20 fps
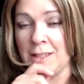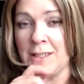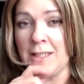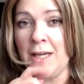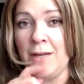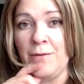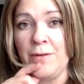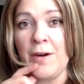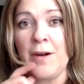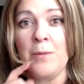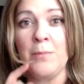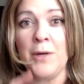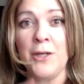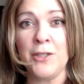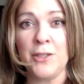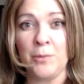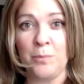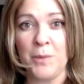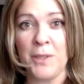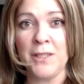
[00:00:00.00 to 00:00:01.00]
doesn't take very
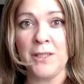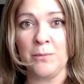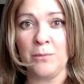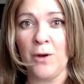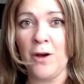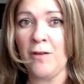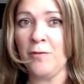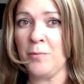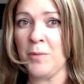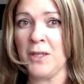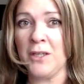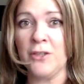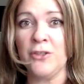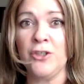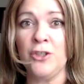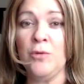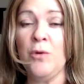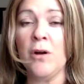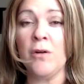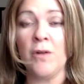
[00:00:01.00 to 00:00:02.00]
much to piss them off
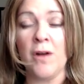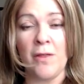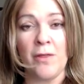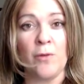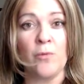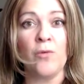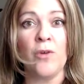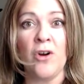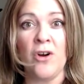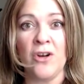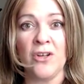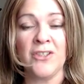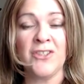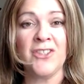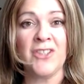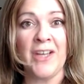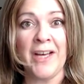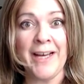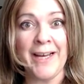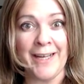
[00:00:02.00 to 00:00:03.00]
because you are on the
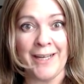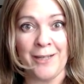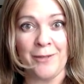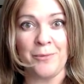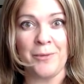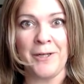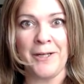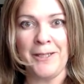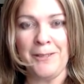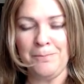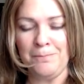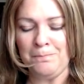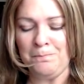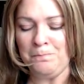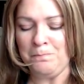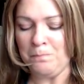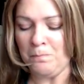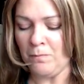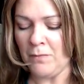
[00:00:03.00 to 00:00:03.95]
wrong side, right?